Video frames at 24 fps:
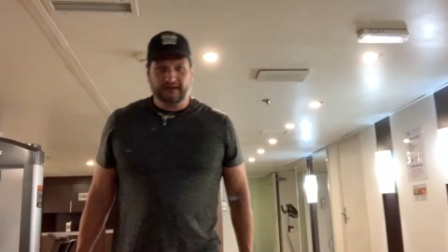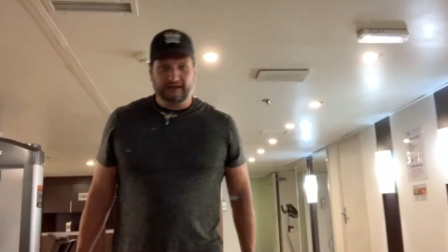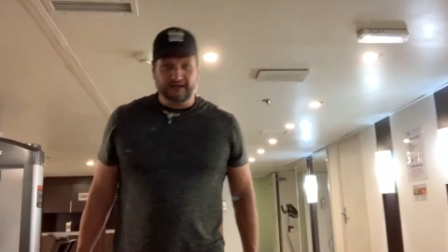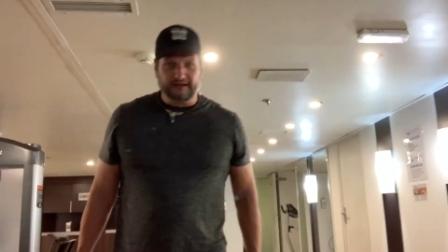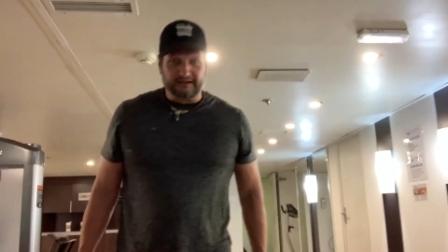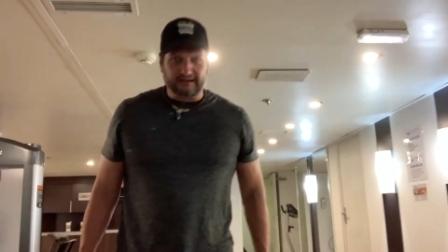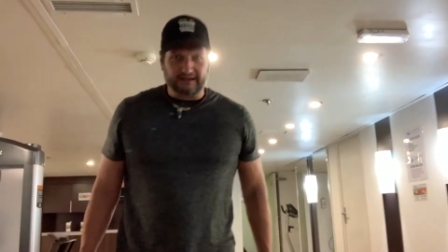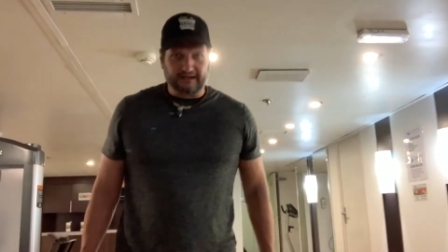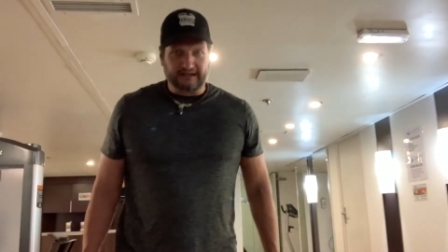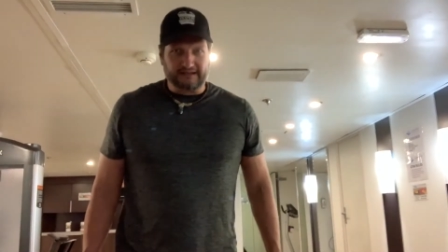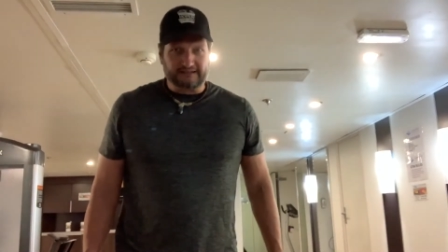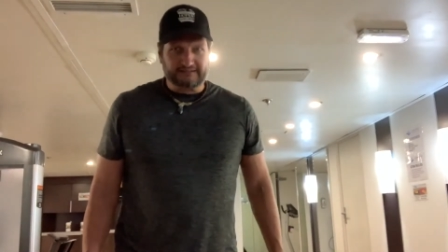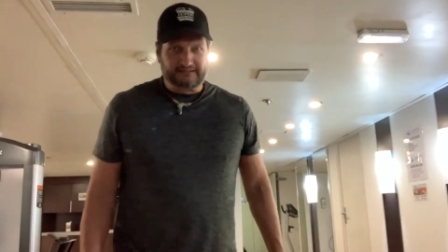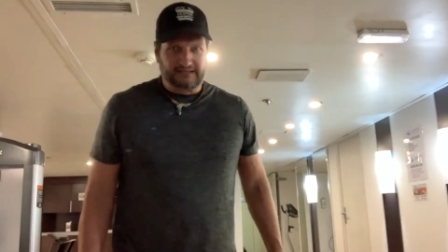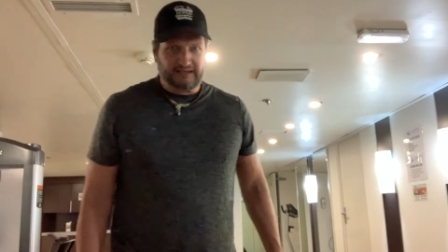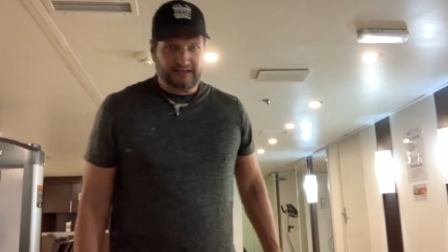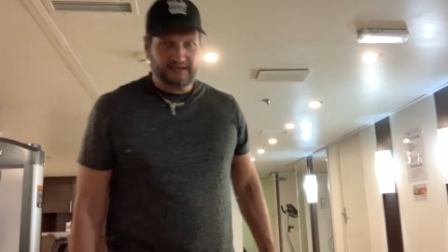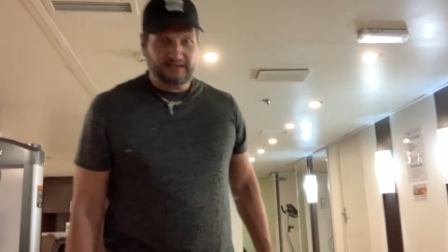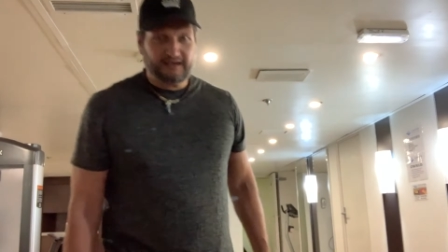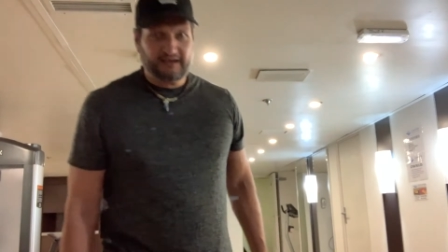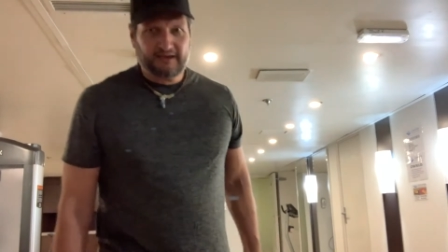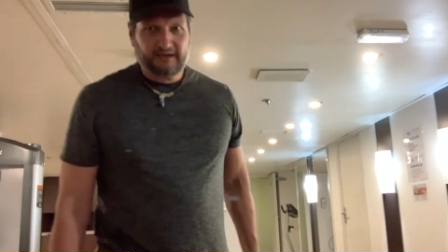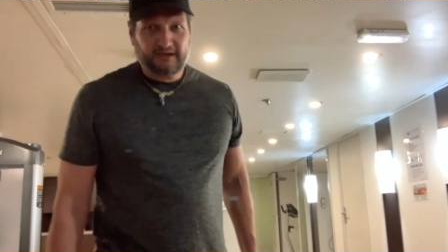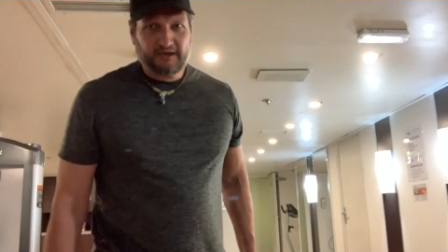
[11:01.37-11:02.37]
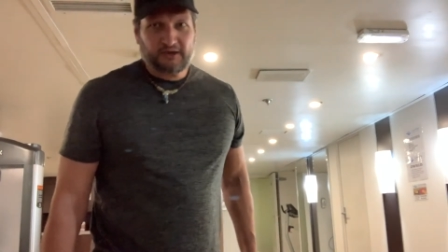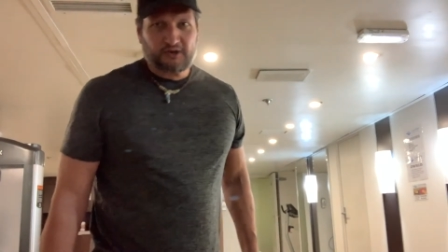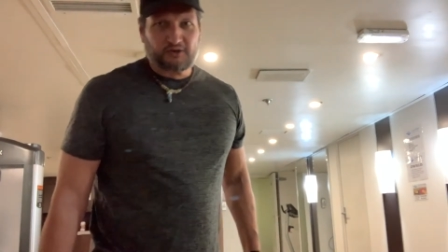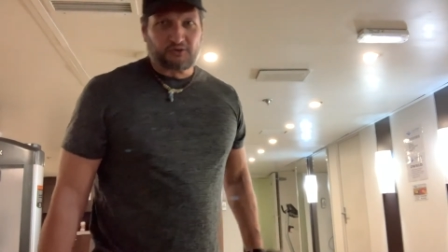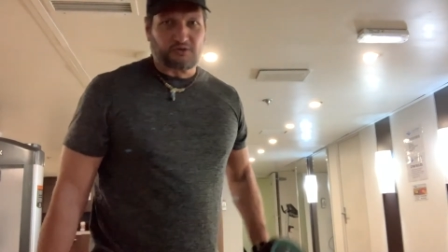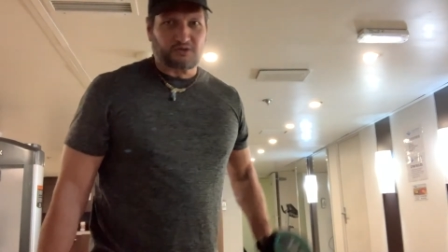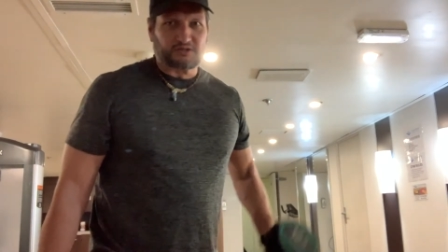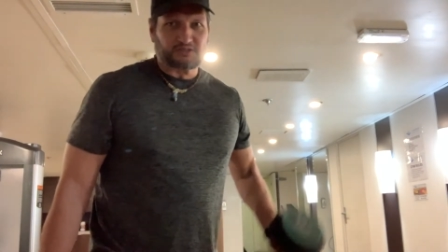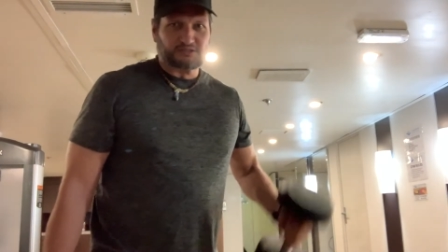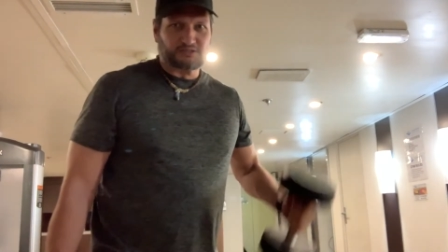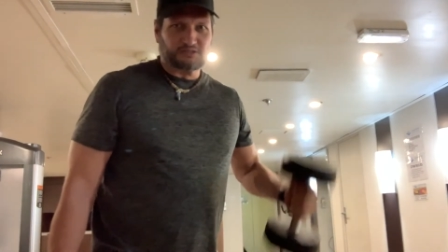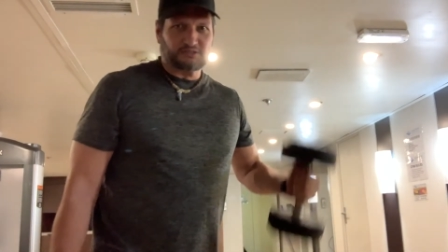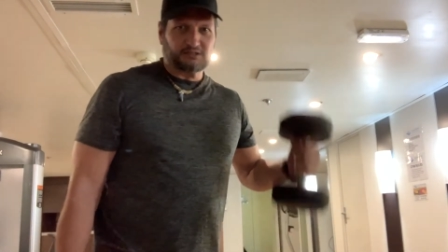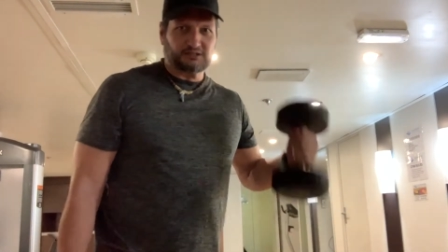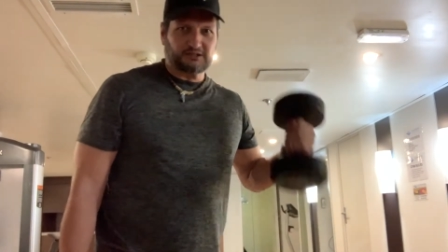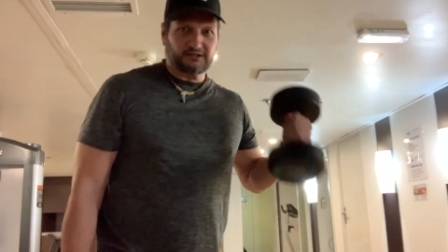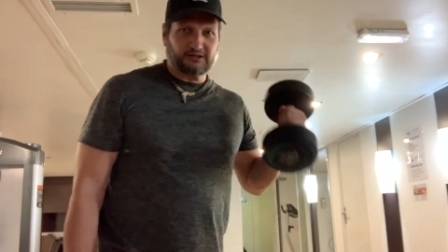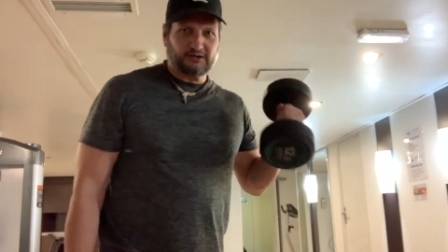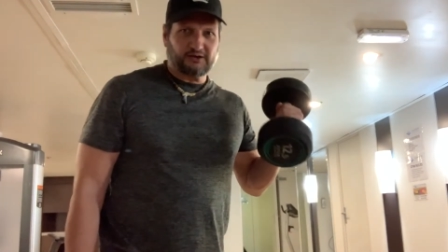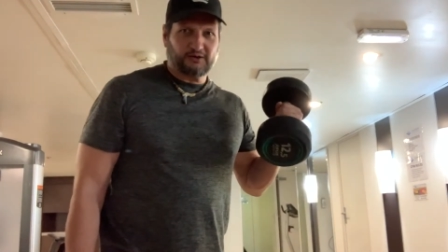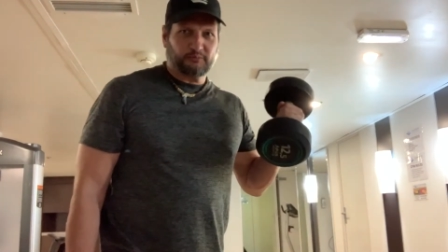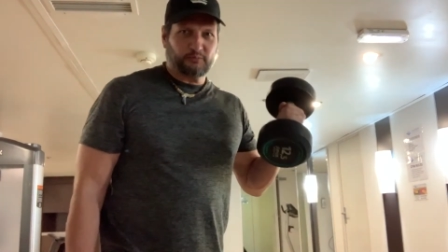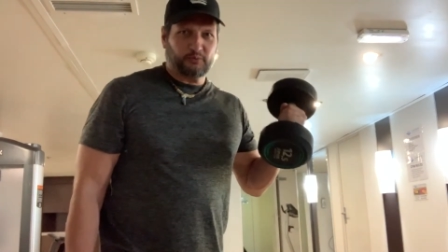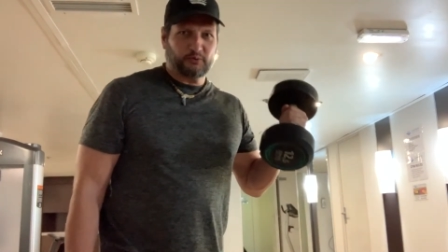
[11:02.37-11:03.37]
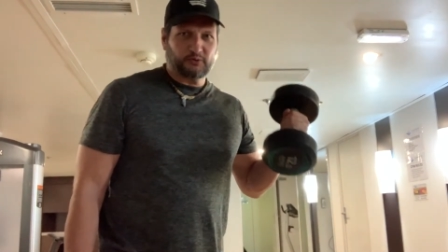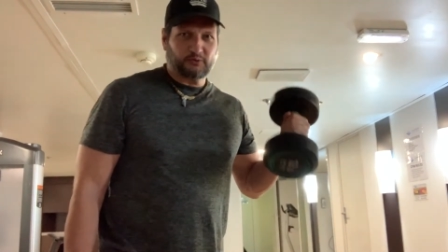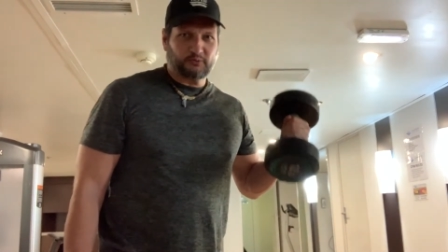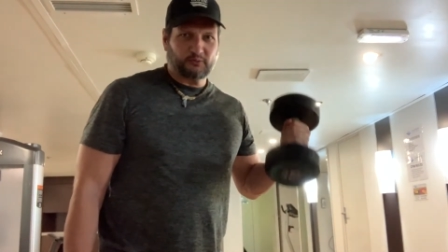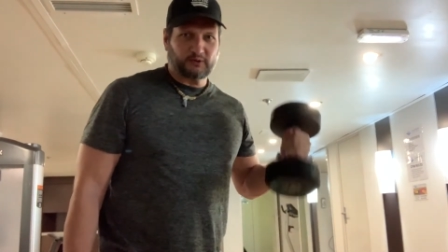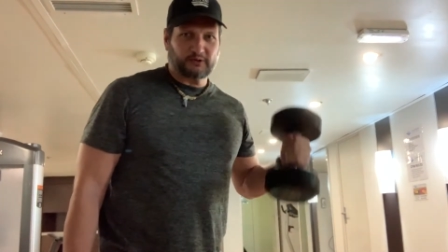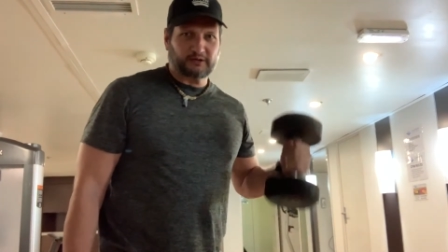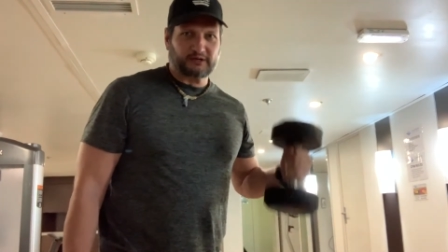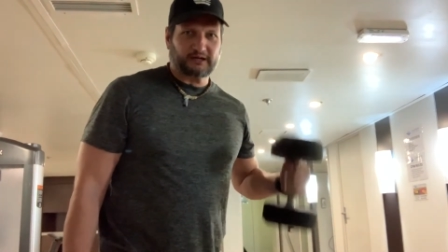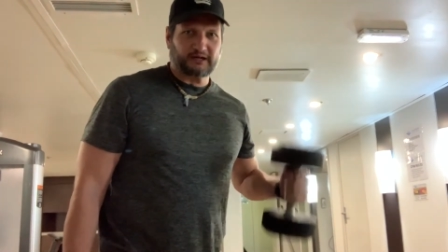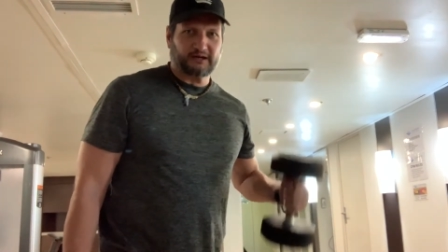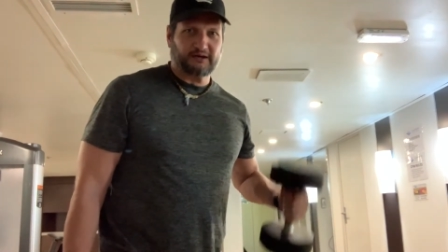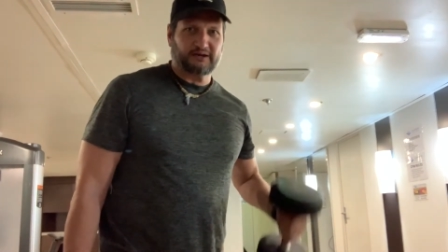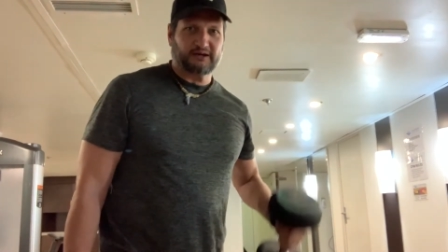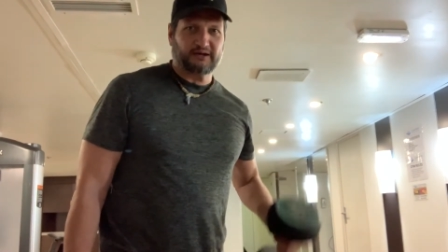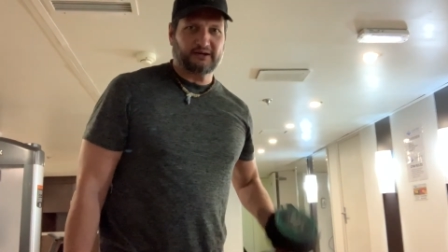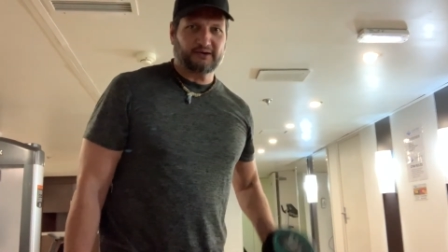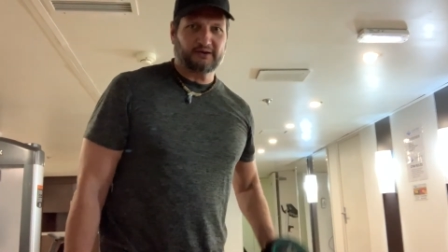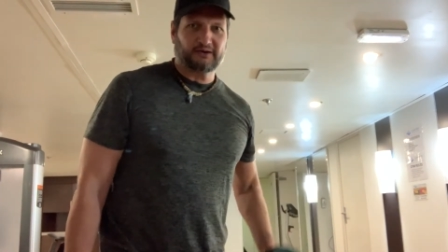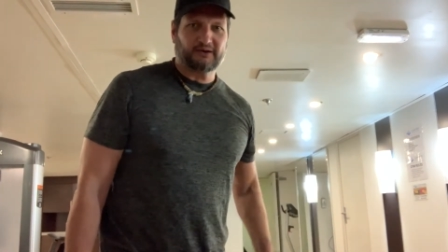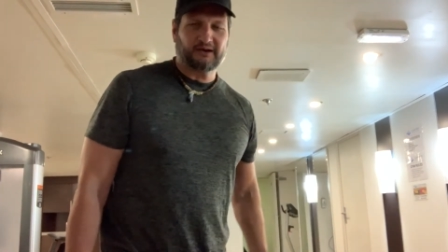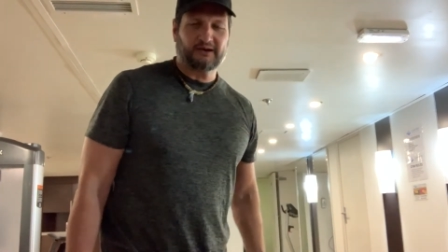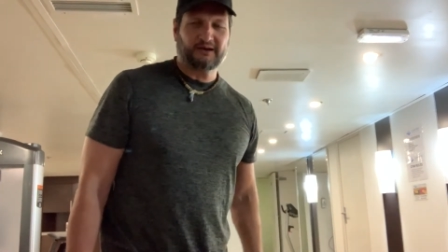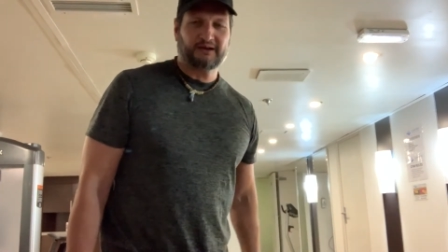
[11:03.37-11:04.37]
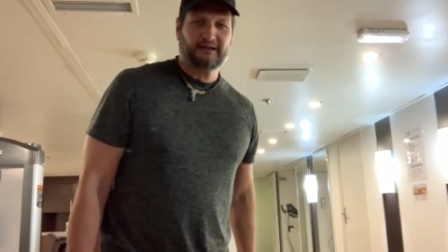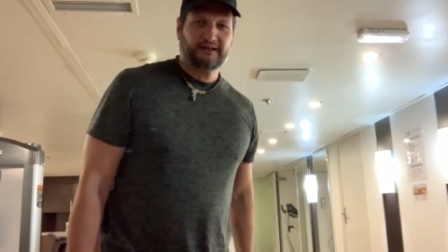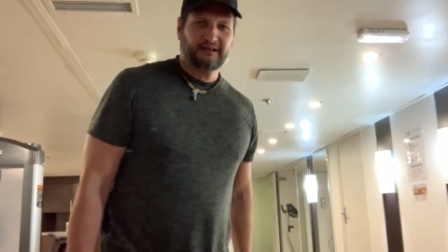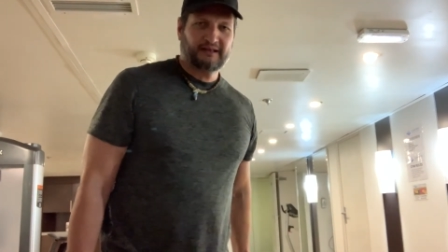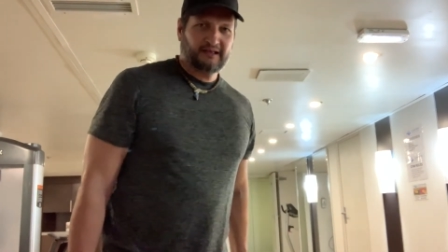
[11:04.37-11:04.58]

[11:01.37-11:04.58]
Hey guys, crushing little onboard workout here